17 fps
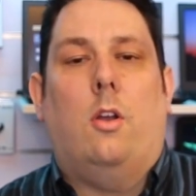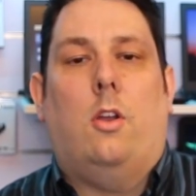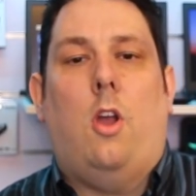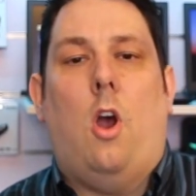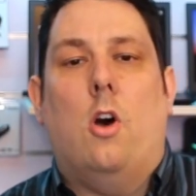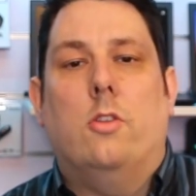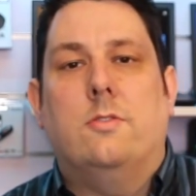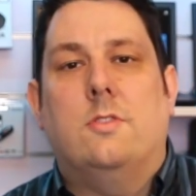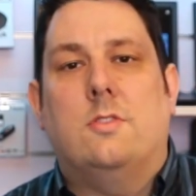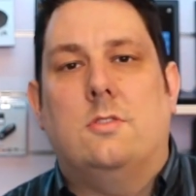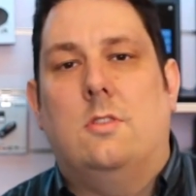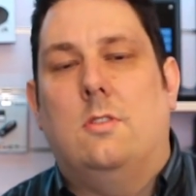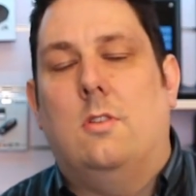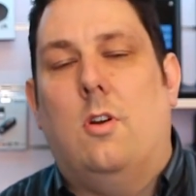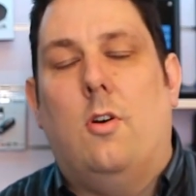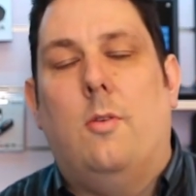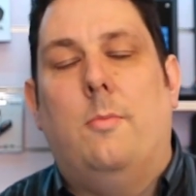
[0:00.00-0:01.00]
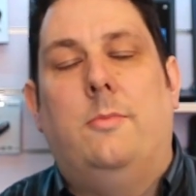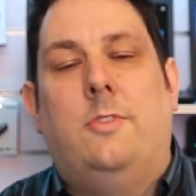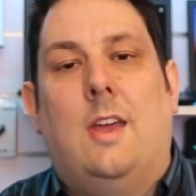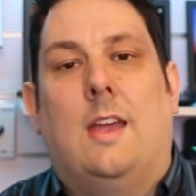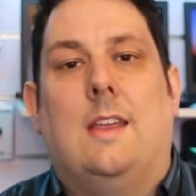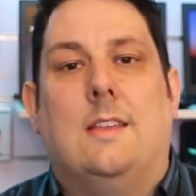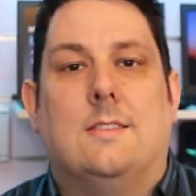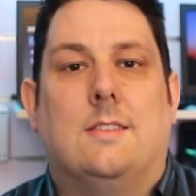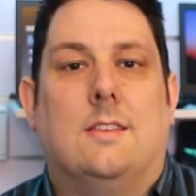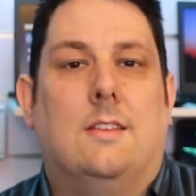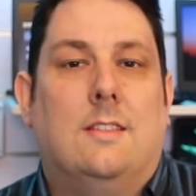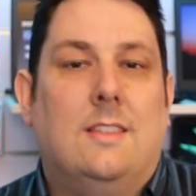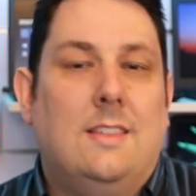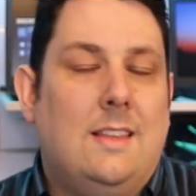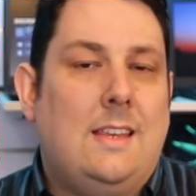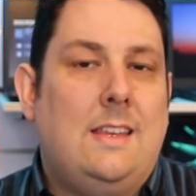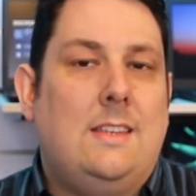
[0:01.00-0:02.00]
constant updates at
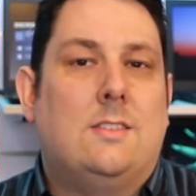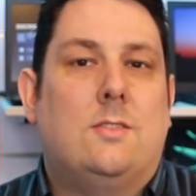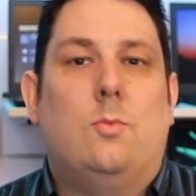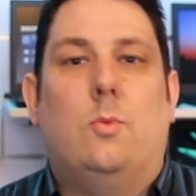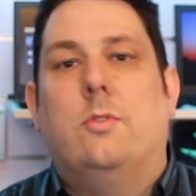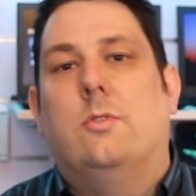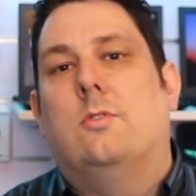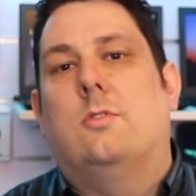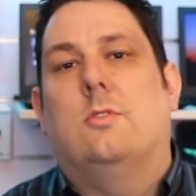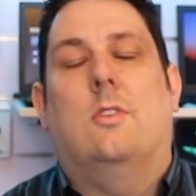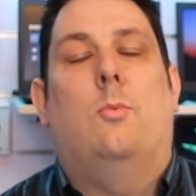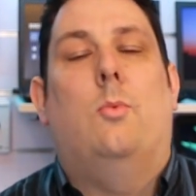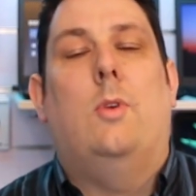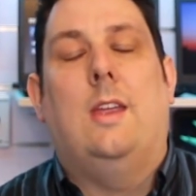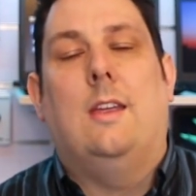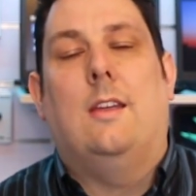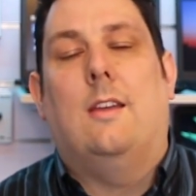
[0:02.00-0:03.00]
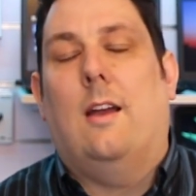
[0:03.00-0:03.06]
least once a week,